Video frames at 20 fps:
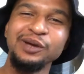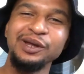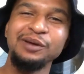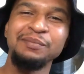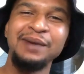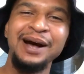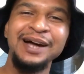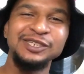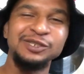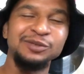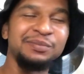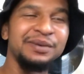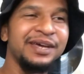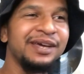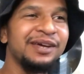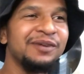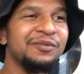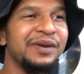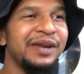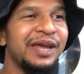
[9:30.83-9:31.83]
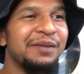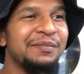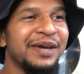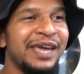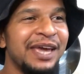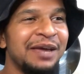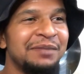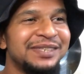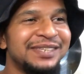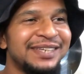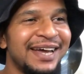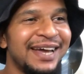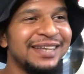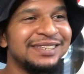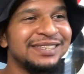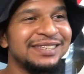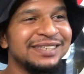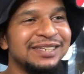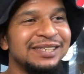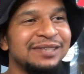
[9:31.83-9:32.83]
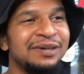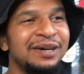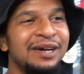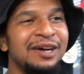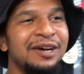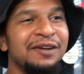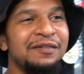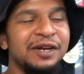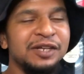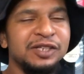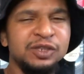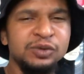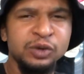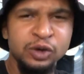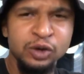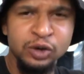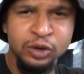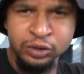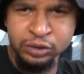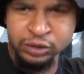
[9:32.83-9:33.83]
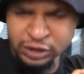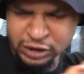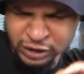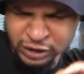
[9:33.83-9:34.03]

and Macho Man, when they became a tag team, when they're doing the whole,